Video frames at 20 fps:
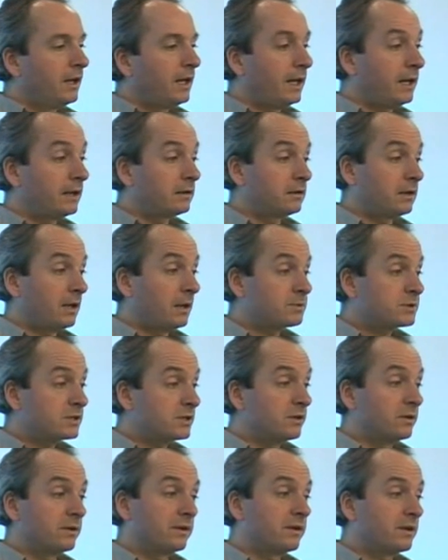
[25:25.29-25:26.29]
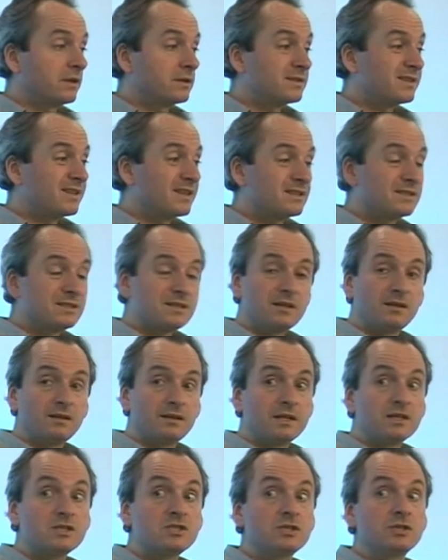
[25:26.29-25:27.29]
And absolutely, there's still
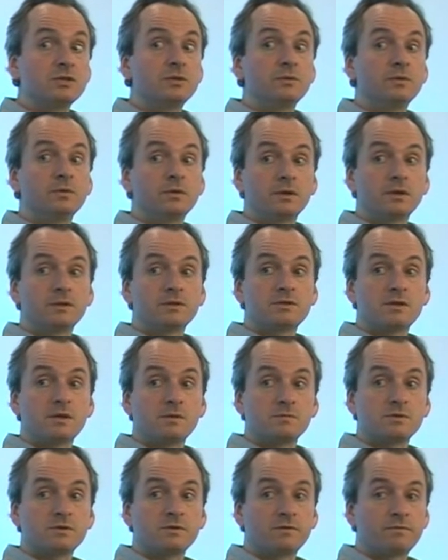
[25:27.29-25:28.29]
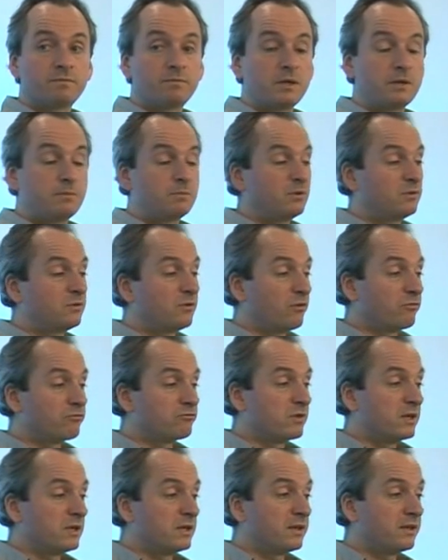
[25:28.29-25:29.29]
an issue in terms of people not
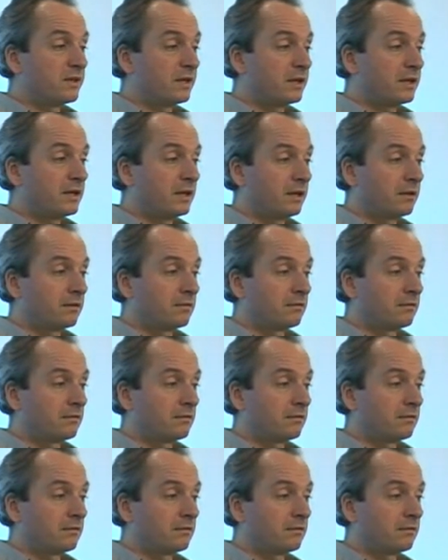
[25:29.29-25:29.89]
really thinking